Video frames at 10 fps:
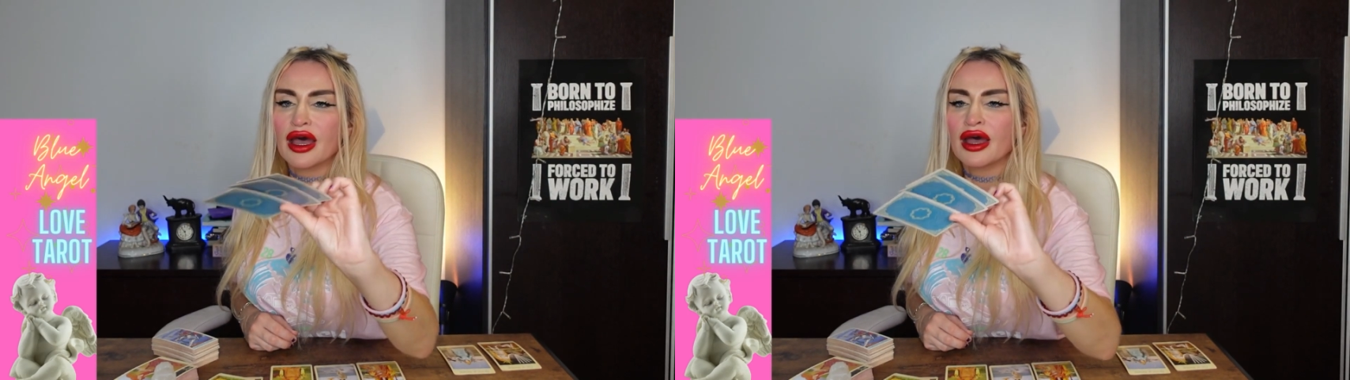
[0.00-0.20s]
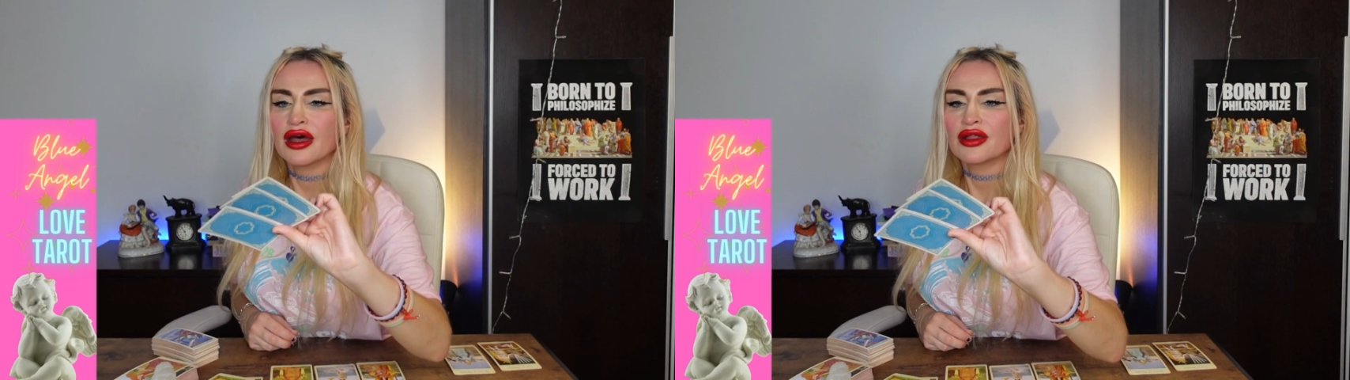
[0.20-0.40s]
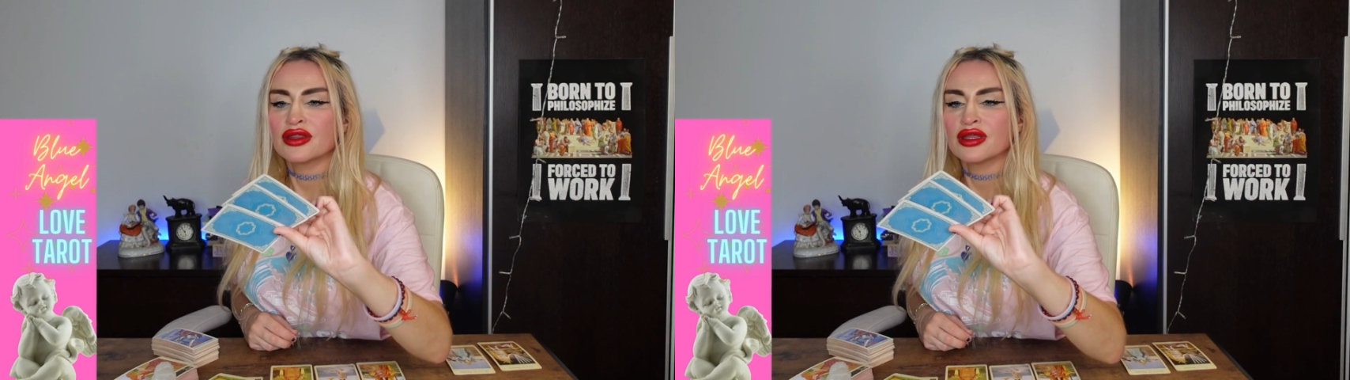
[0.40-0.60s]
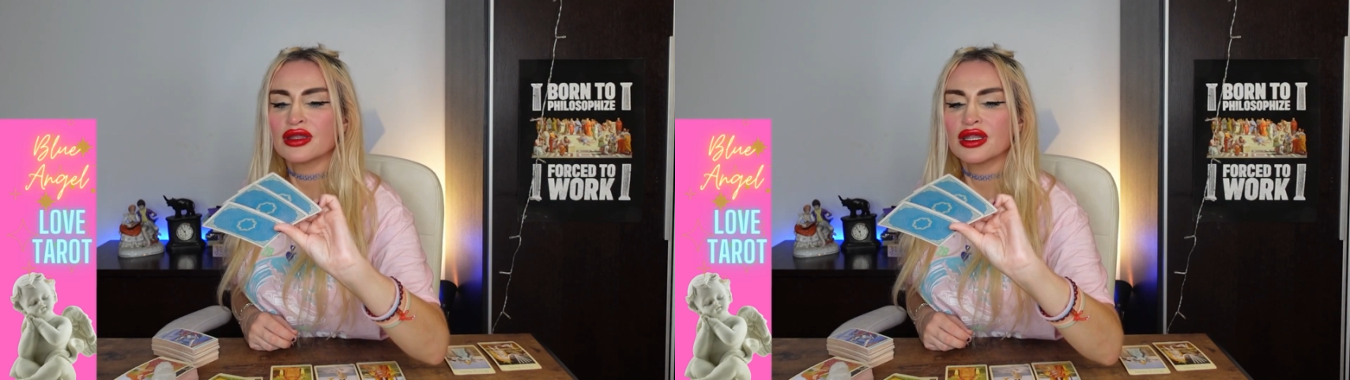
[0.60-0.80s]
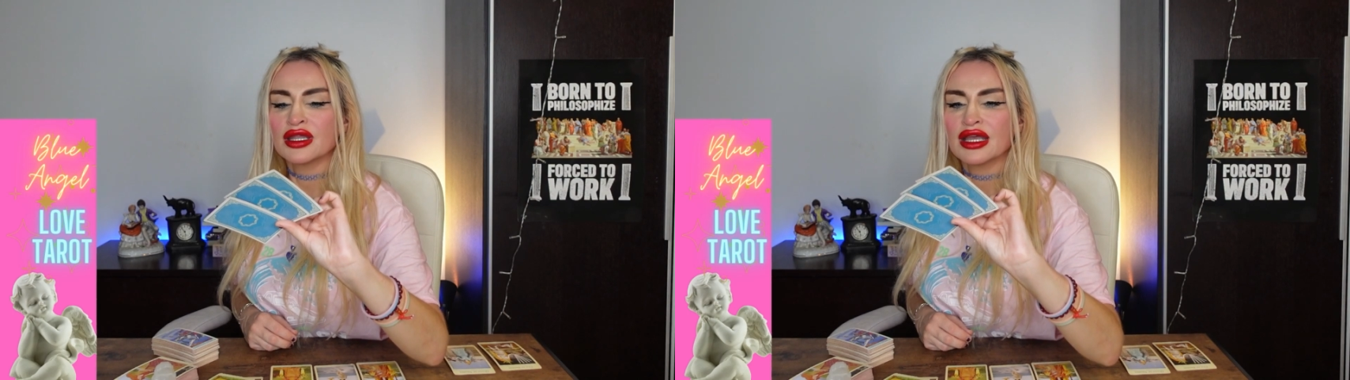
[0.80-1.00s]

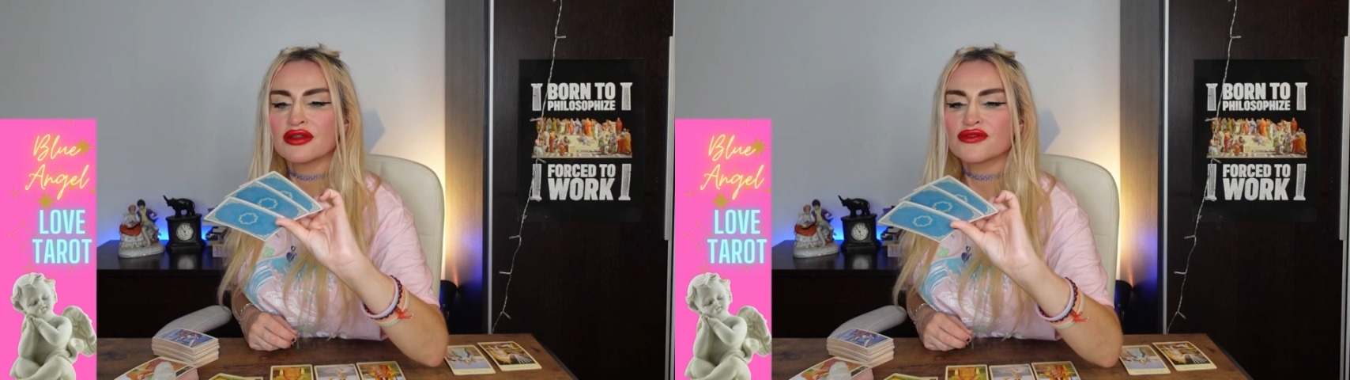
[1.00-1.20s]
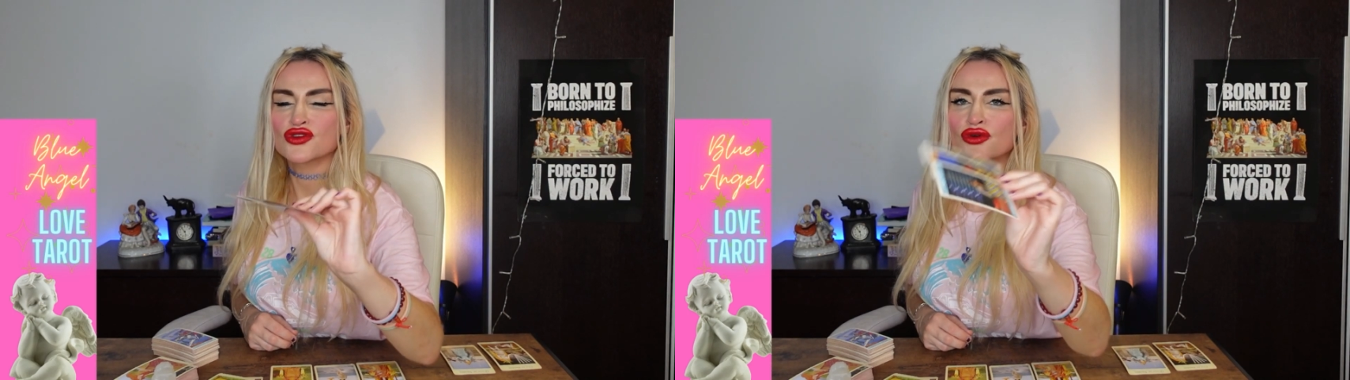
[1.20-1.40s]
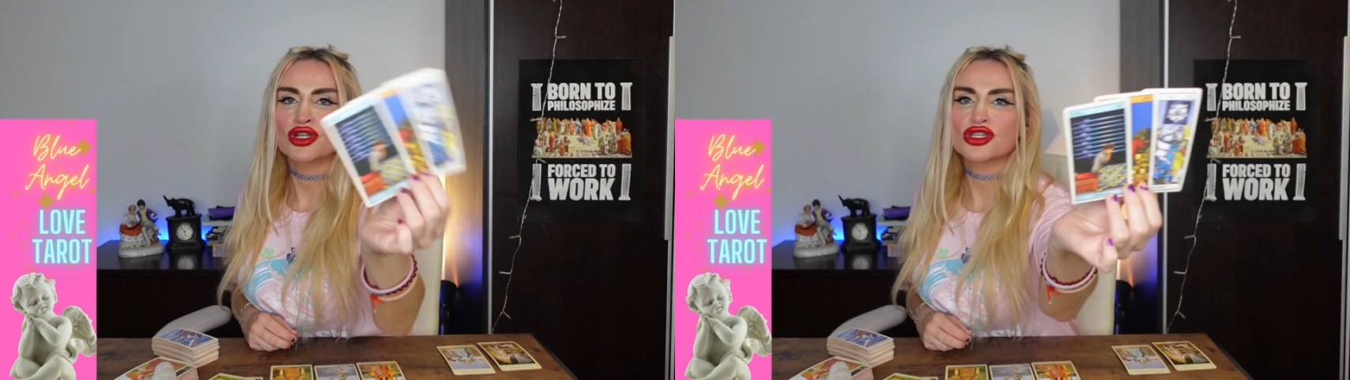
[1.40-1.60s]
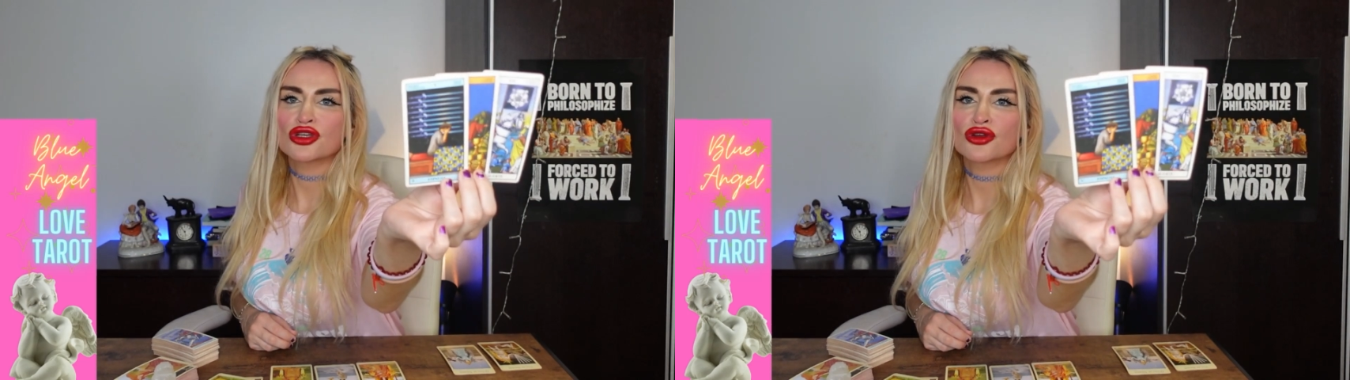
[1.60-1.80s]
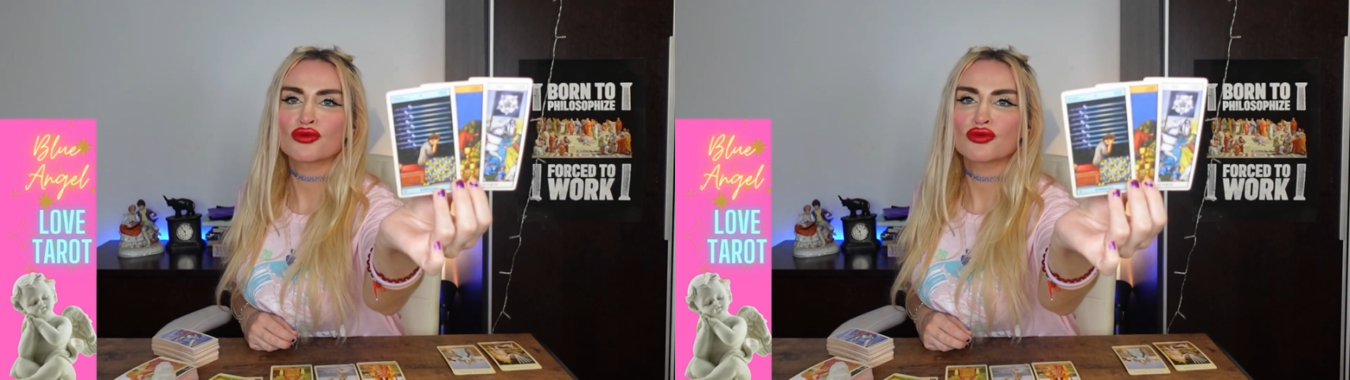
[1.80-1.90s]
The Nine of Swords. You're